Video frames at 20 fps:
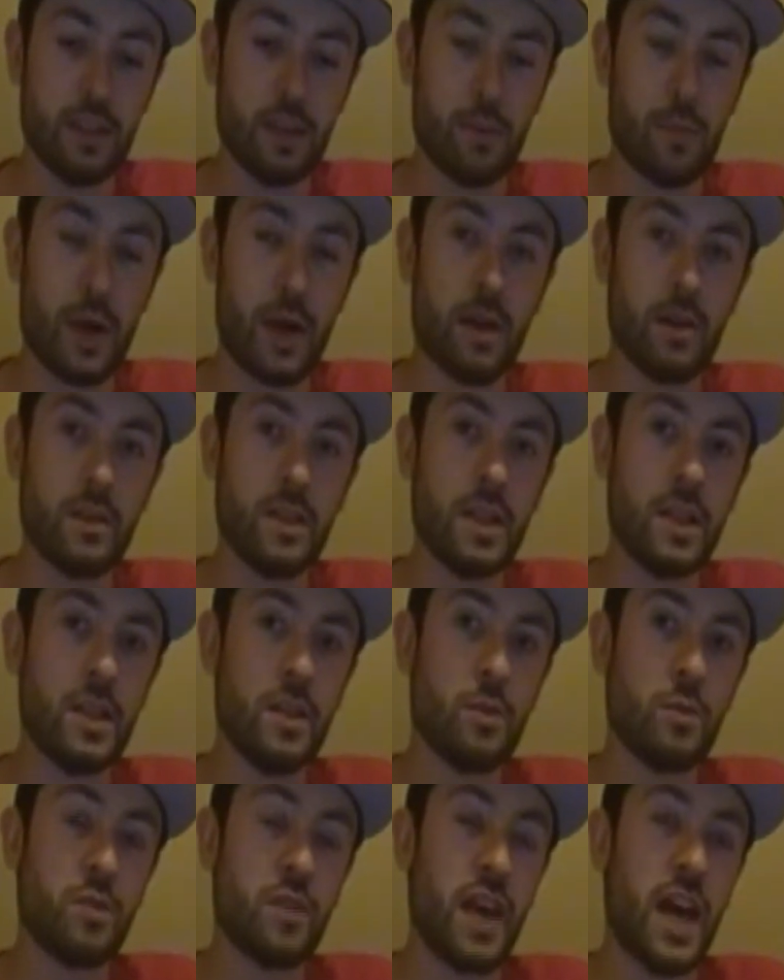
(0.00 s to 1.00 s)
apparently
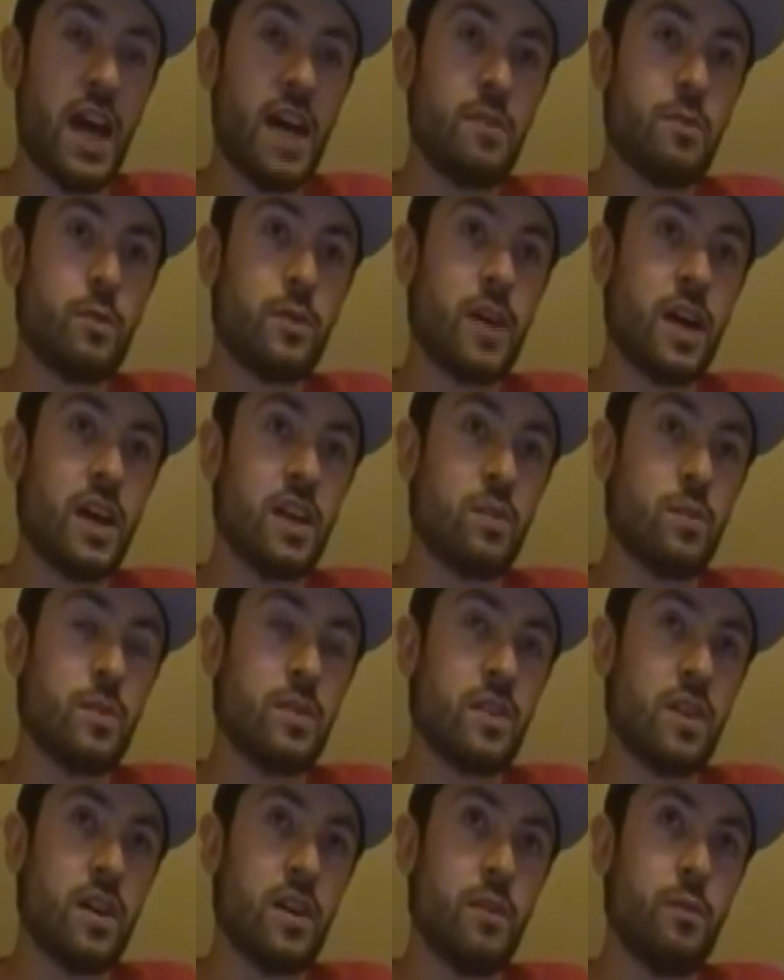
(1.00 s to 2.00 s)
there was
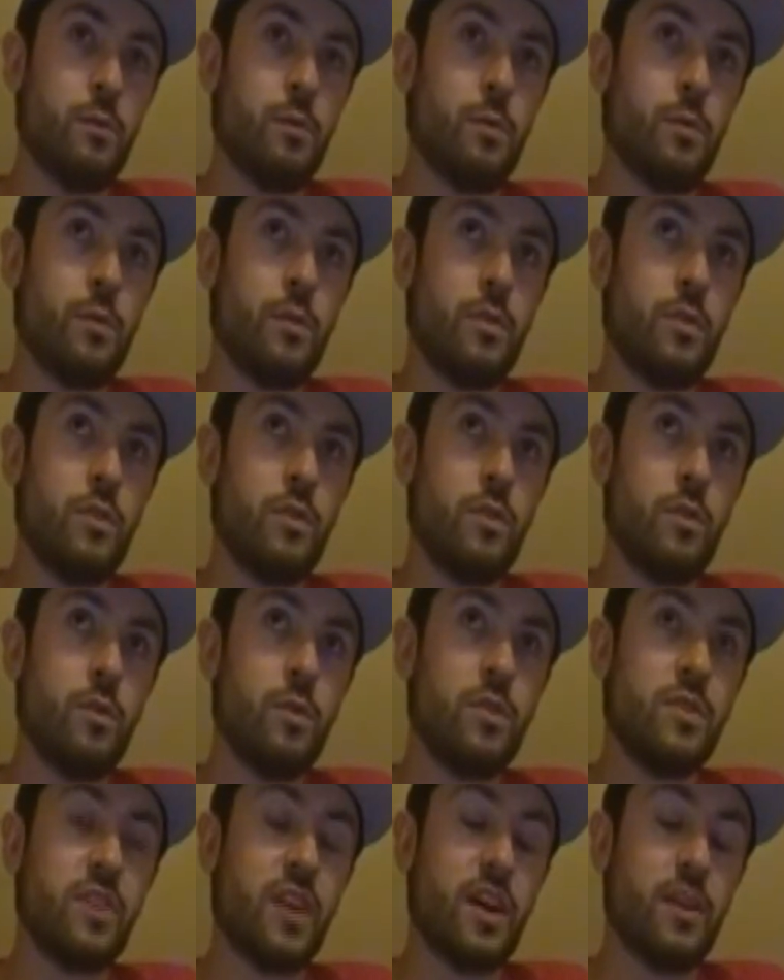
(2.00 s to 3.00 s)
advertisements on
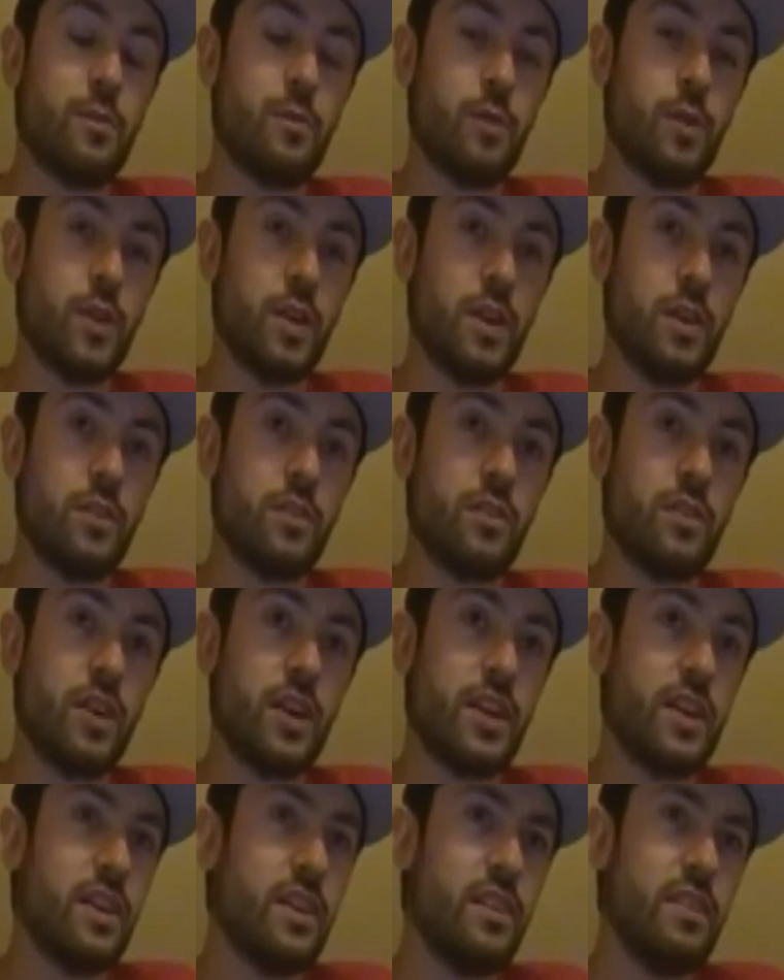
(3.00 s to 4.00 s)
suicide footage.
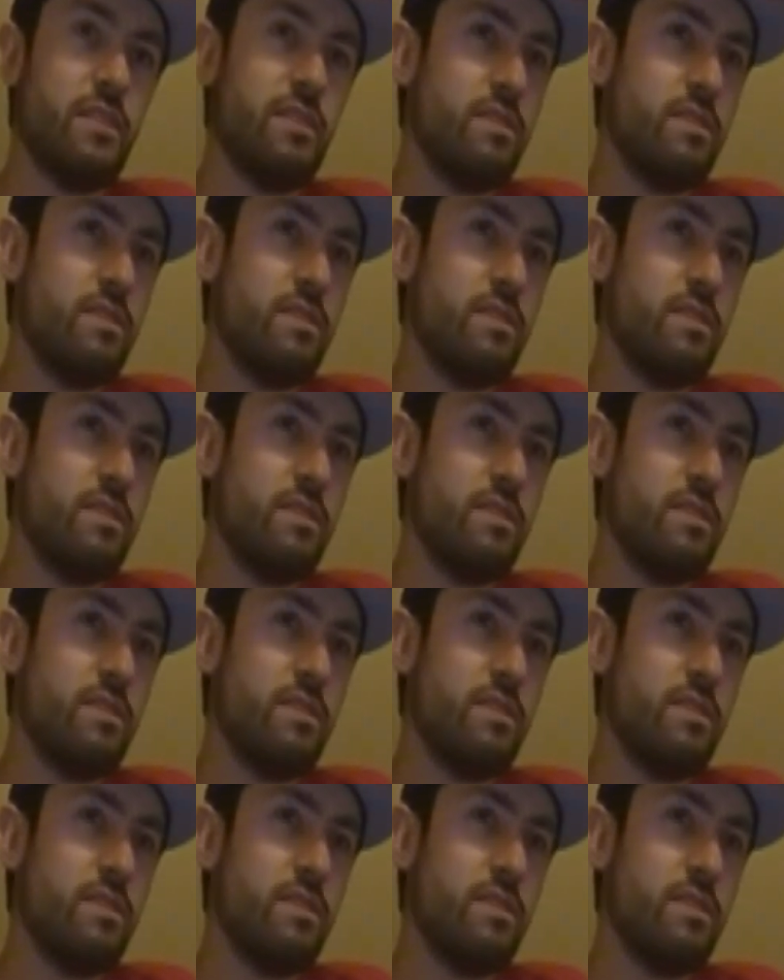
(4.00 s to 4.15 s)
Like,